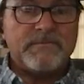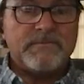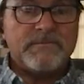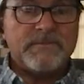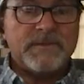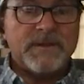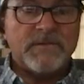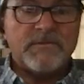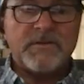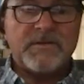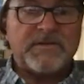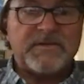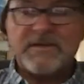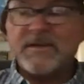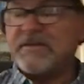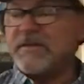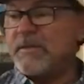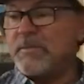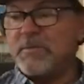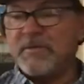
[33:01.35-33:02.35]
Right. Over
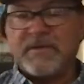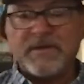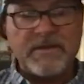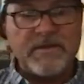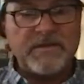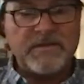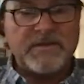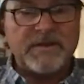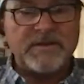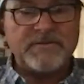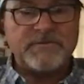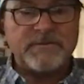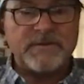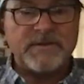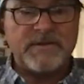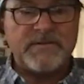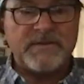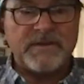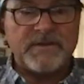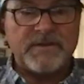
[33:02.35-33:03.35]
60% of this country
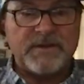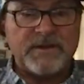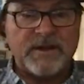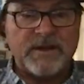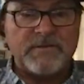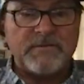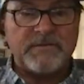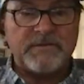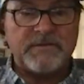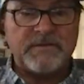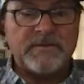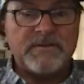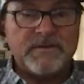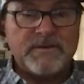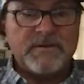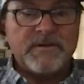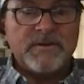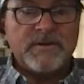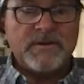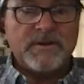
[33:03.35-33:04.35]
lives on the coast
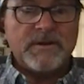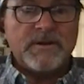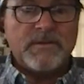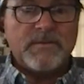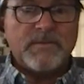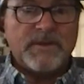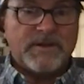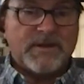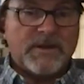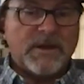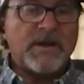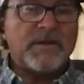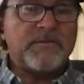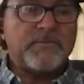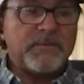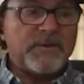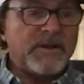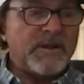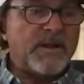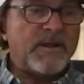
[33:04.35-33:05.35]
because
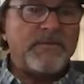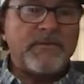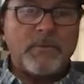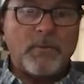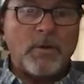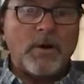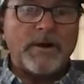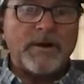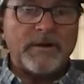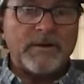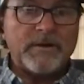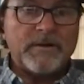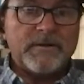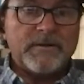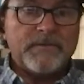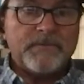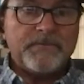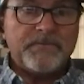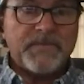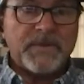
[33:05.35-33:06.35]
we love the water.
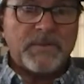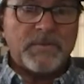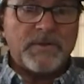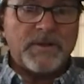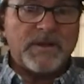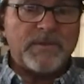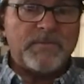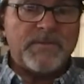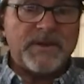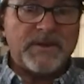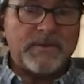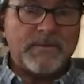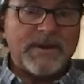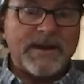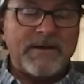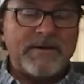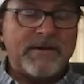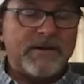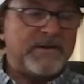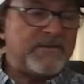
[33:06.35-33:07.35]
We love being
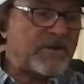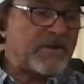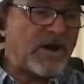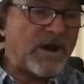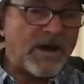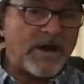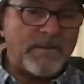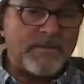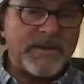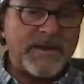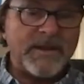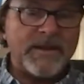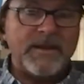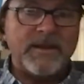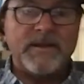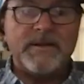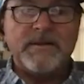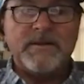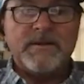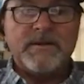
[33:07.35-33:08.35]
around it. It's calming.
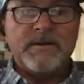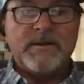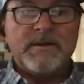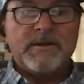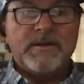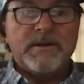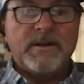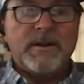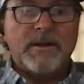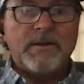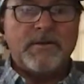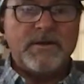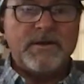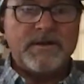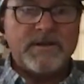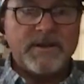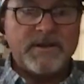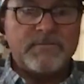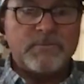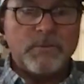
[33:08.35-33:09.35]
It
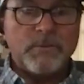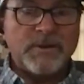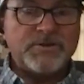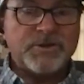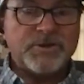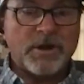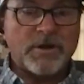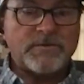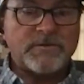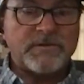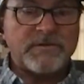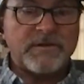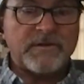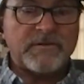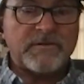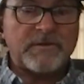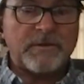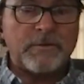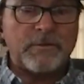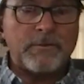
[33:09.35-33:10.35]
recharges our
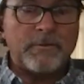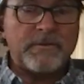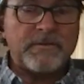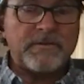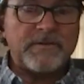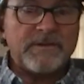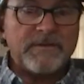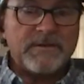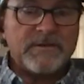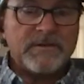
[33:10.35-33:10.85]
souls.